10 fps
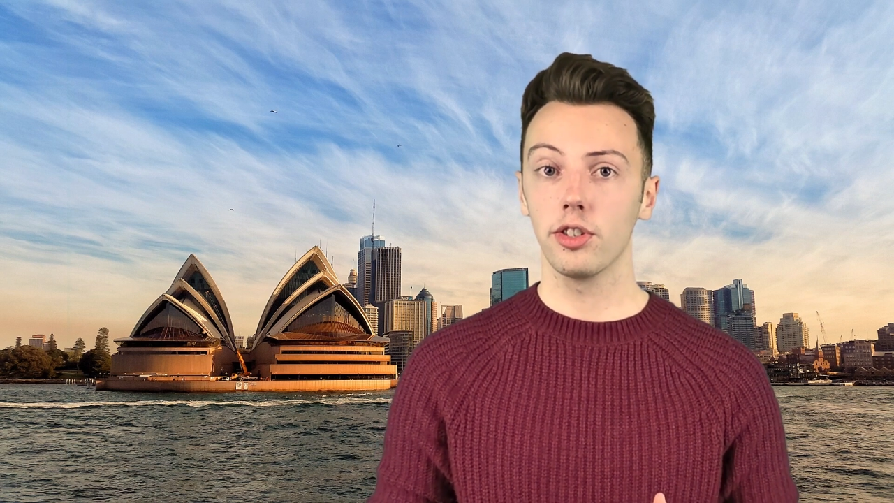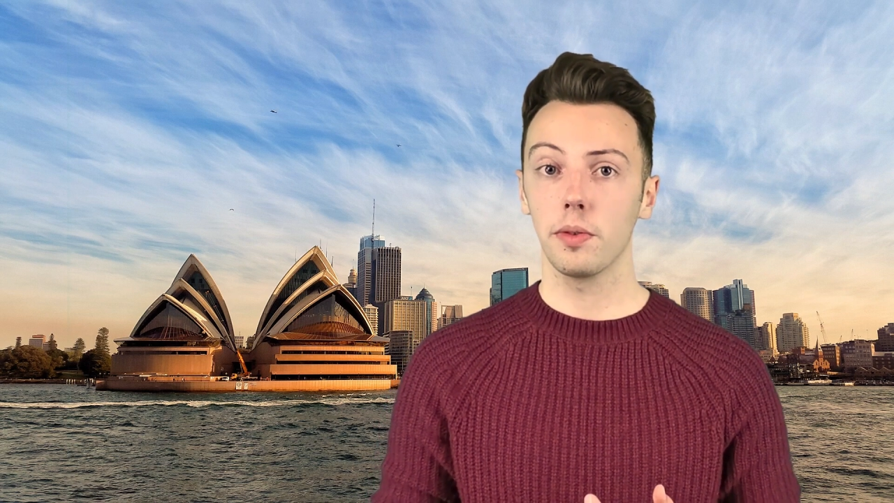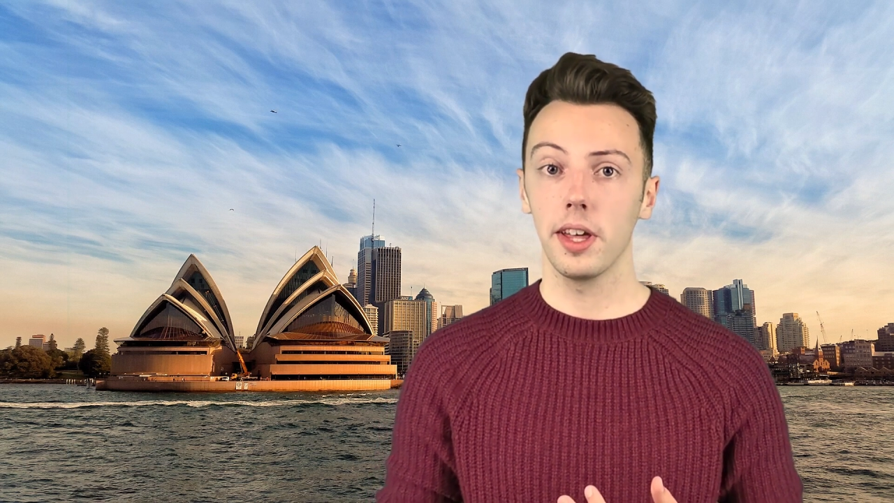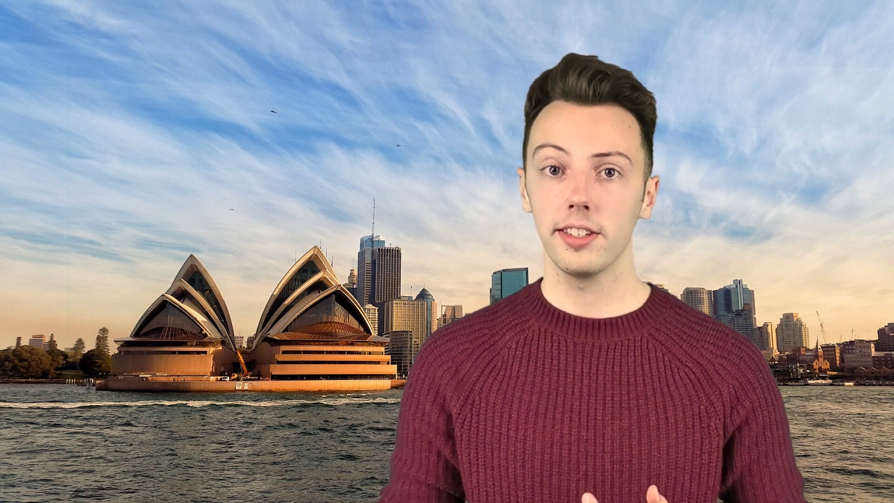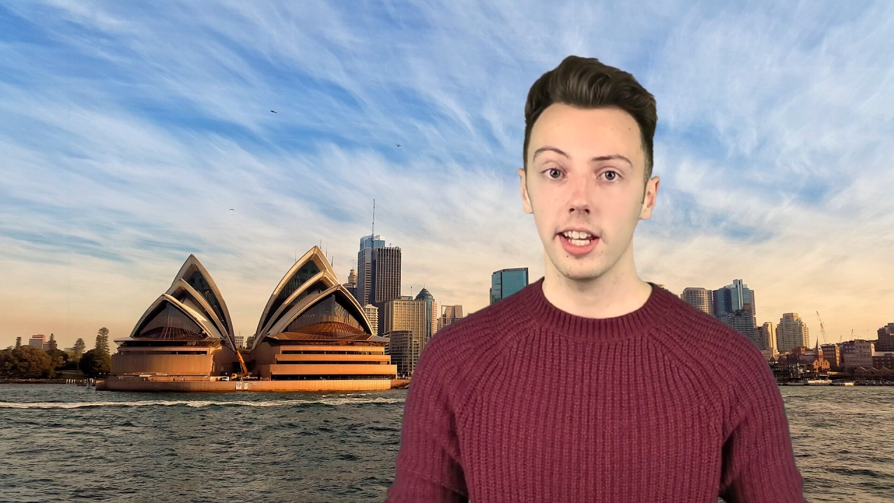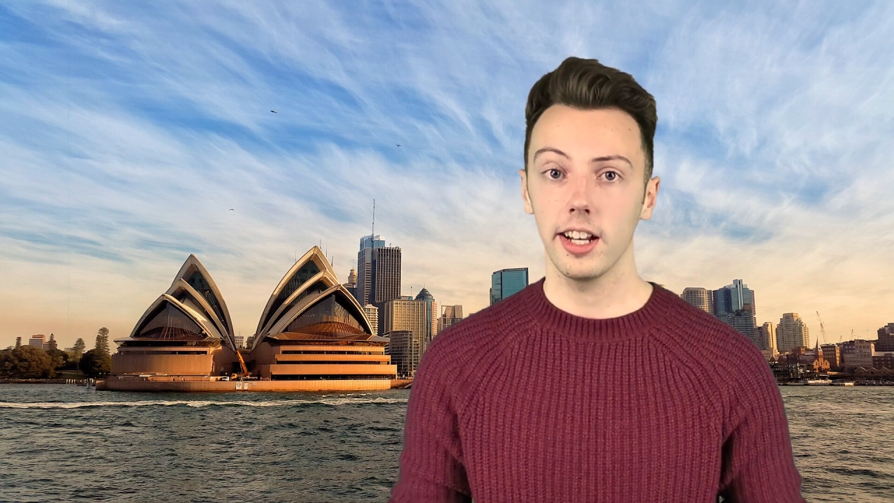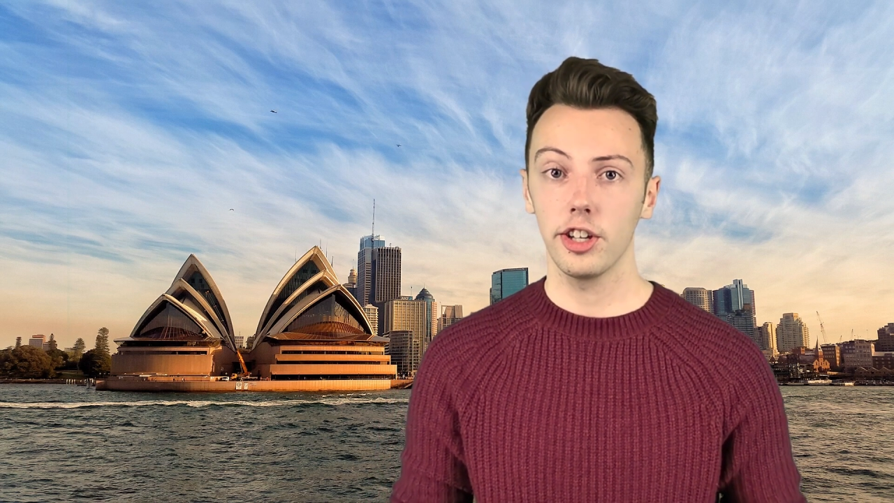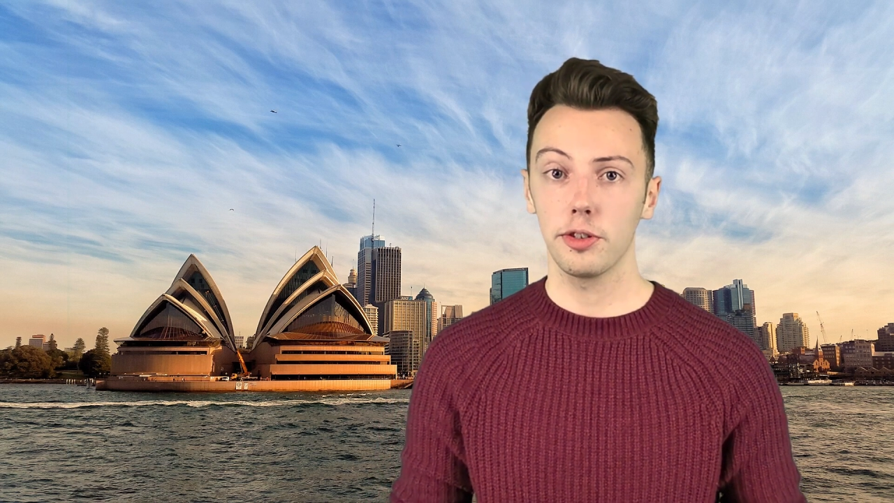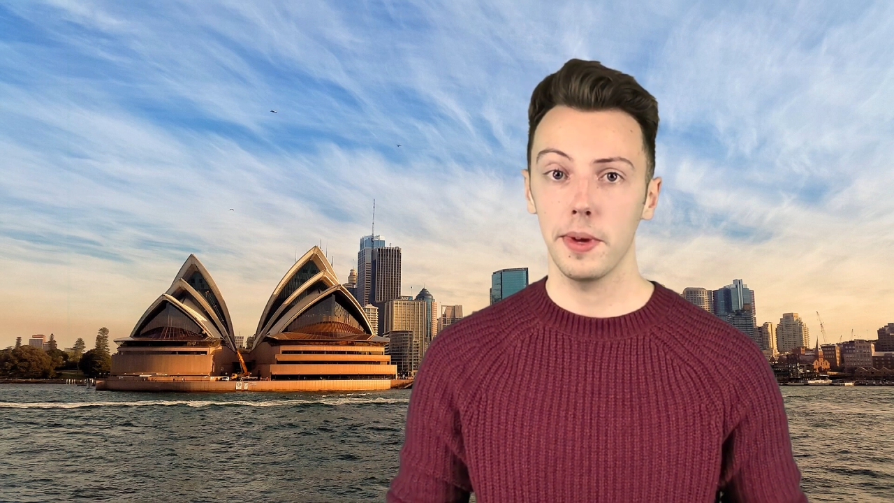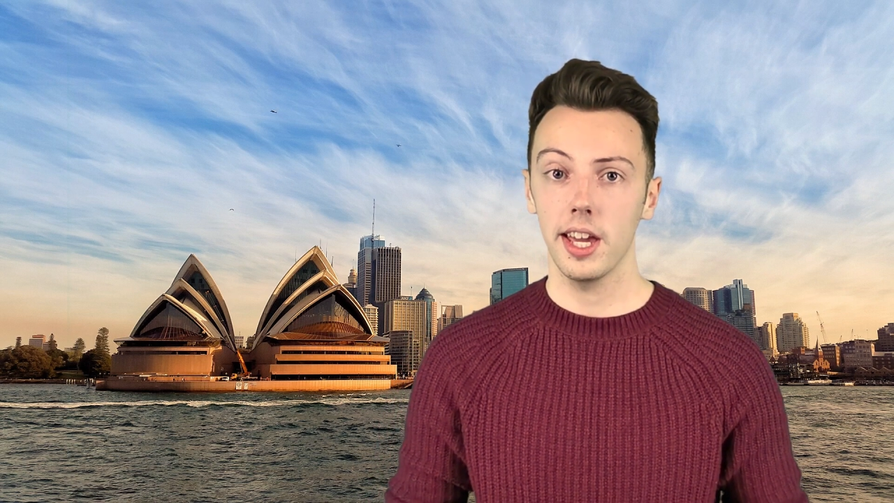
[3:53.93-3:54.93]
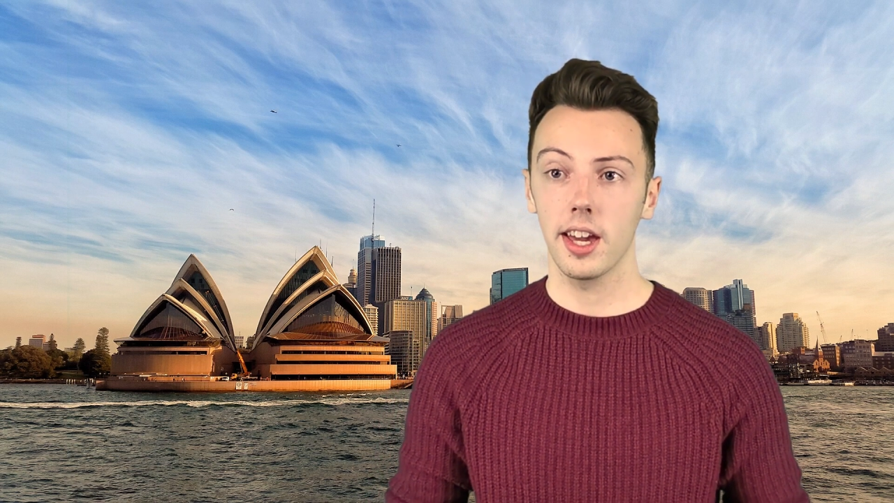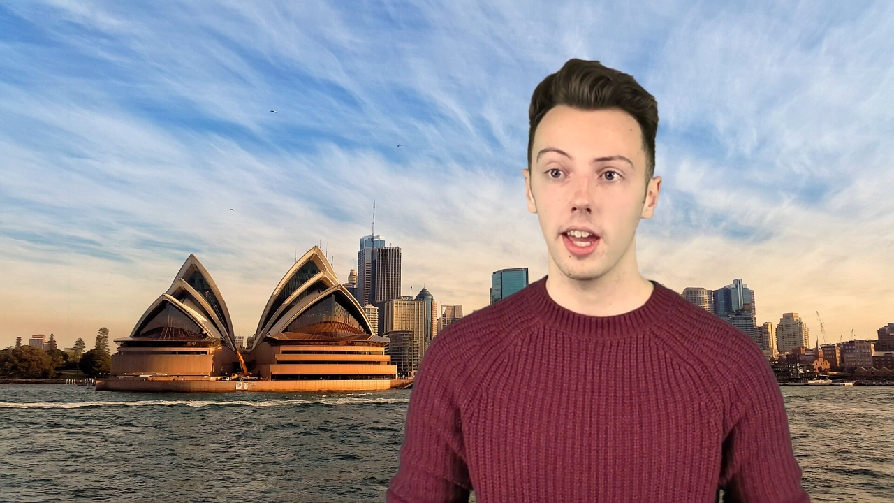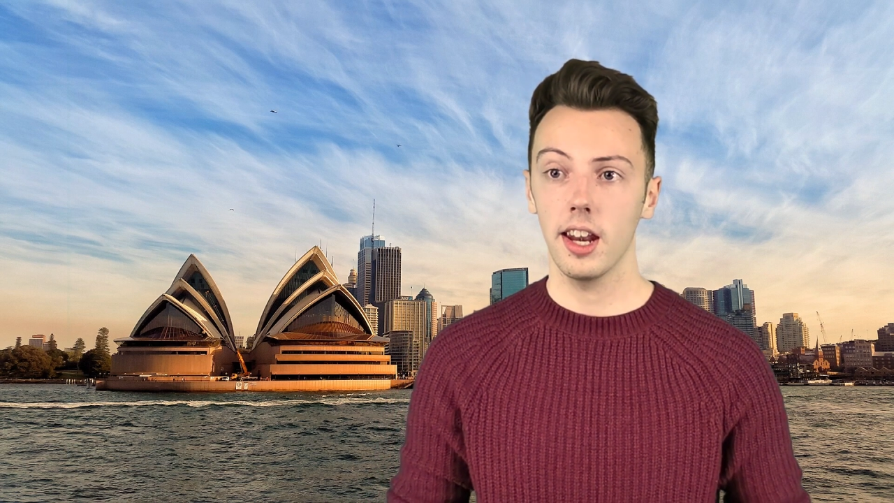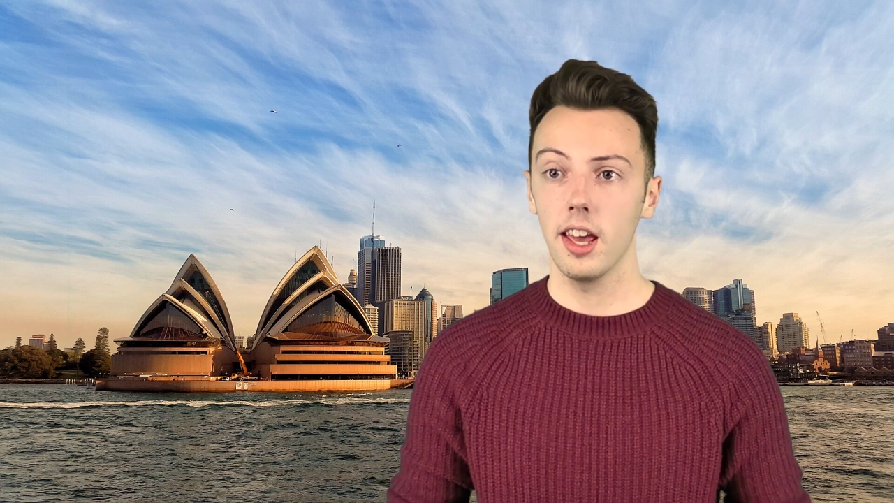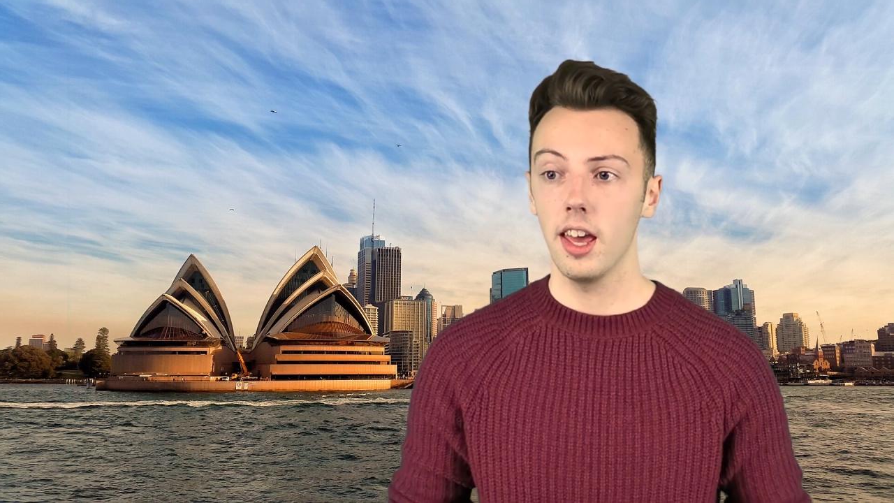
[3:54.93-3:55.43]
somewhere that's English
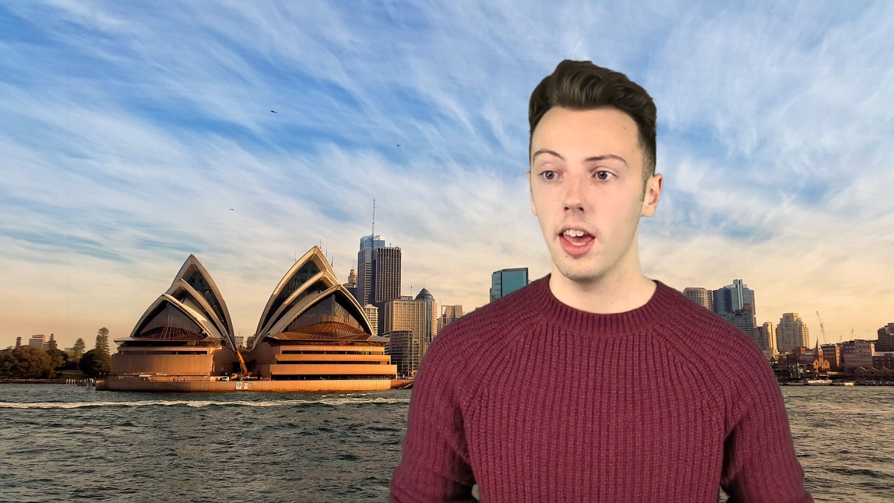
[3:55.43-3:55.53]
speaking